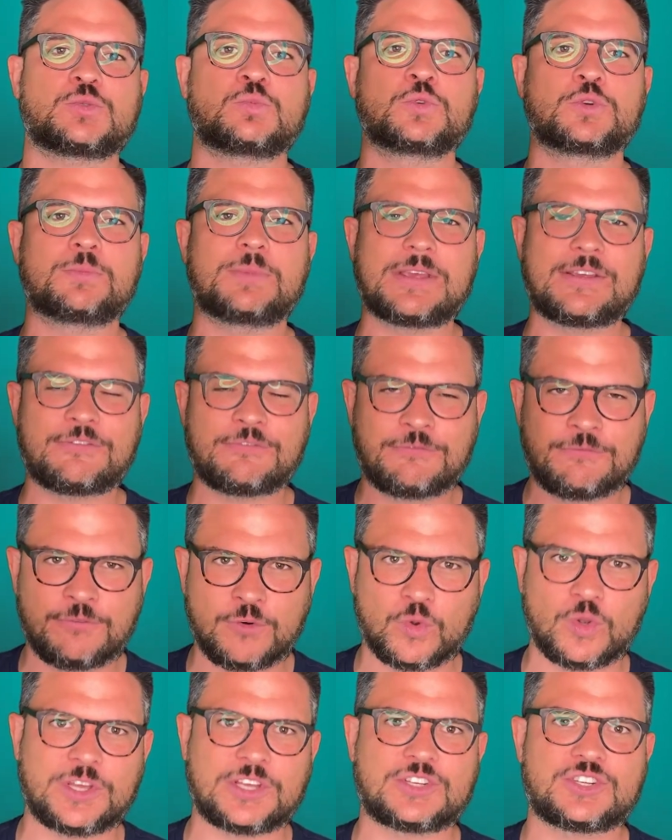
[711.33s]
would be
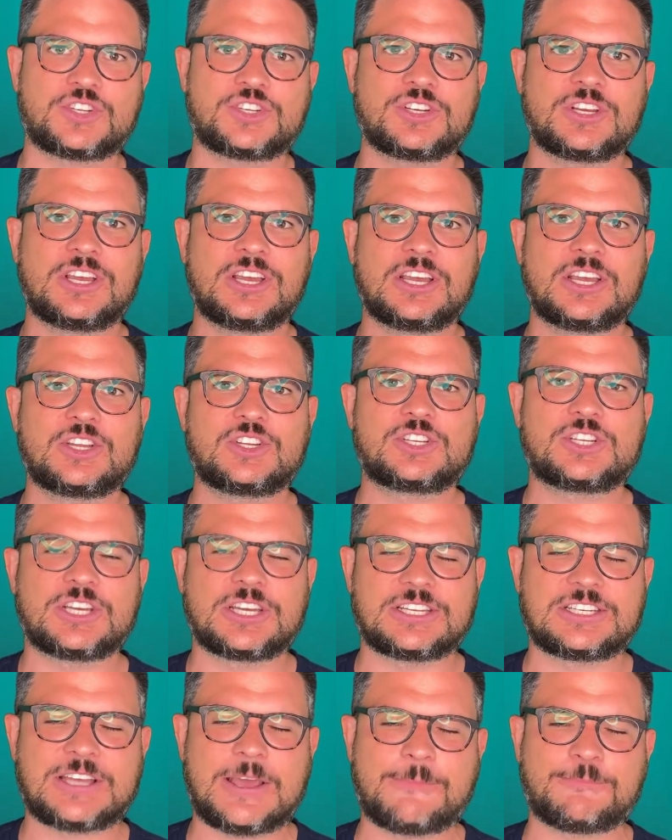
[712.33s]
foolish to
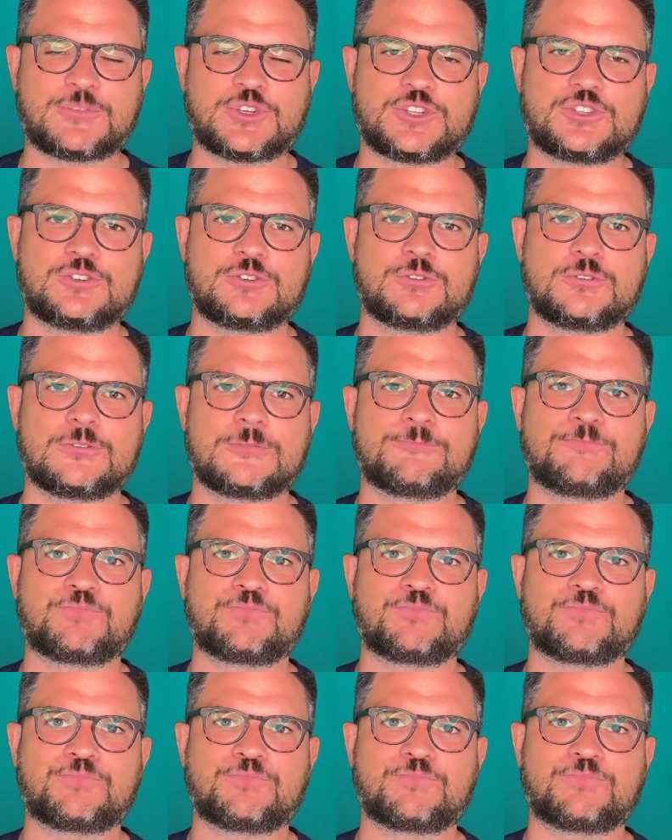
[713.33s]
attempt to do